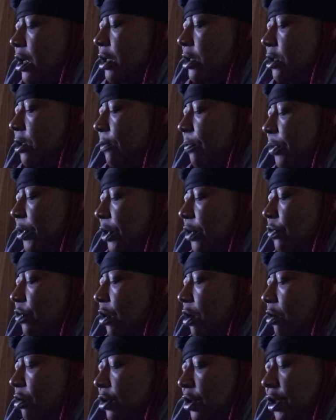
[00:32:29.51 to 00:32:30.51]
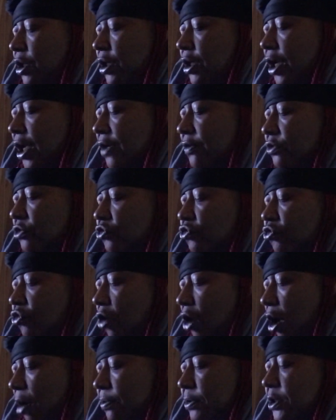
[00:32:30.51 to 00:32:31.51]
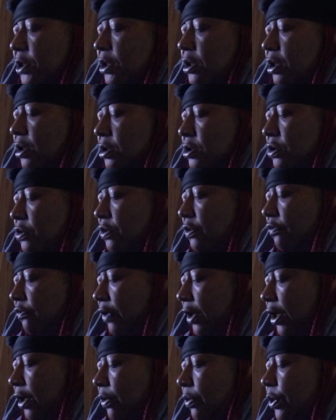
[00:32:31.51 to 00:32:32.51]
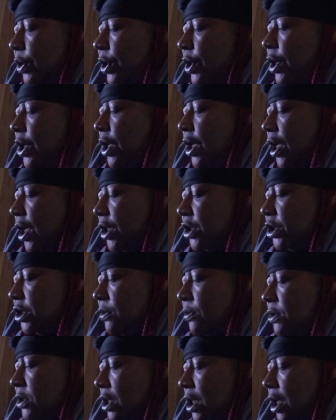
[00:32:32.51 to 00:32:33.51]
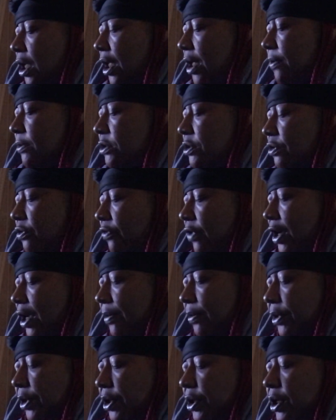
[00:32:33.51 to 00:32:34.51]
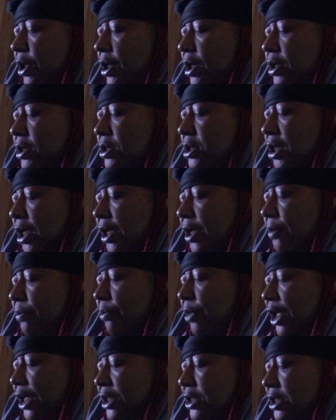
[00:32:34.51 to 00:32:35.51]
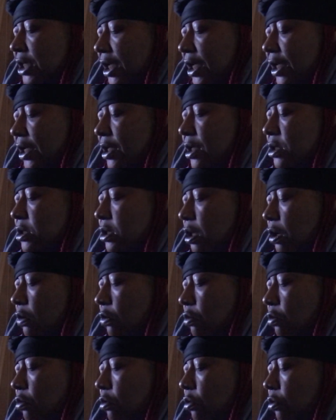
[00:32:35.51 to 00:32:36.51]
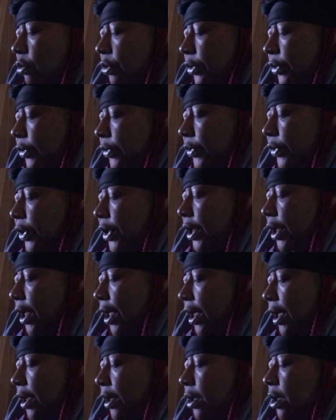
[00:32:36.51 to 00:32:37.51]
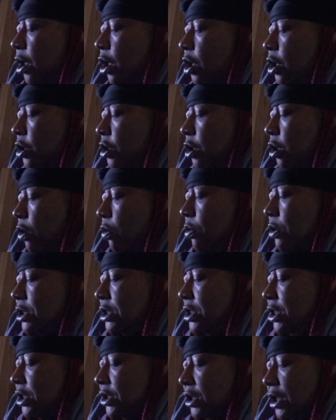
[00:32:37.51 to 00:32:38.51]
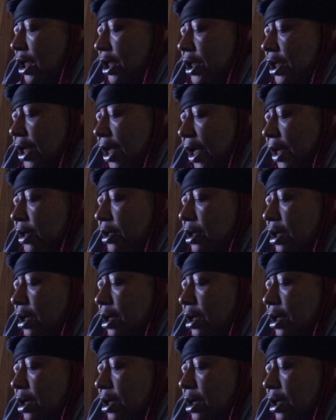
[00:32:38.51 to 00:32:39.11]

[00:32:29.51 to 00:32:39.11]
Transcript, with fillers: The pillow holding the knife dropped to the ground, and she was unable to grab it. Tank maintained his hold on her and had no intention of letting